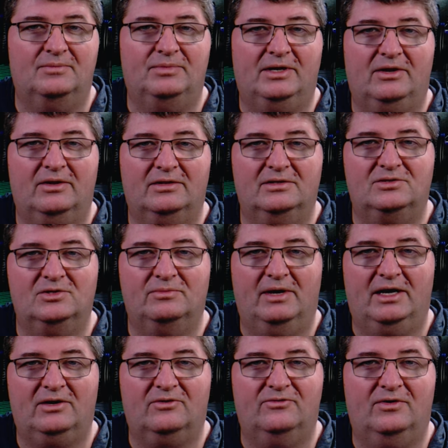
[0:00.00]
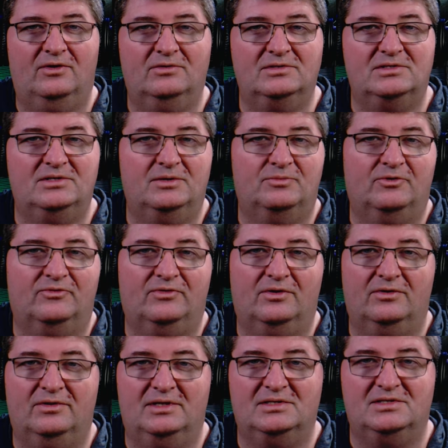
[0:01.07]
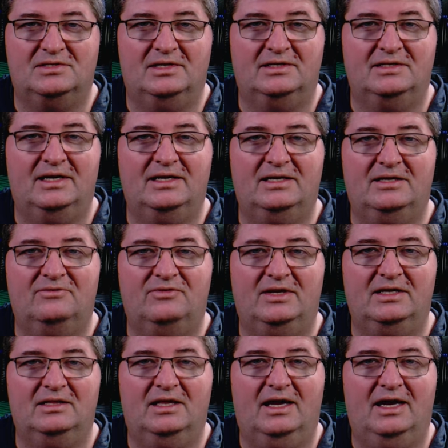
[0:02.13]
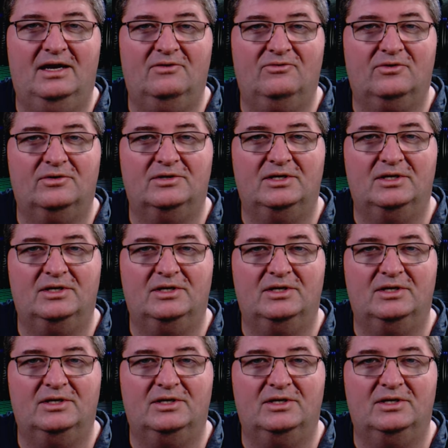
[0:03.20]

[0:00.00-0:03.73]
comparing the two microphones, do you prefer this Deity V-Lav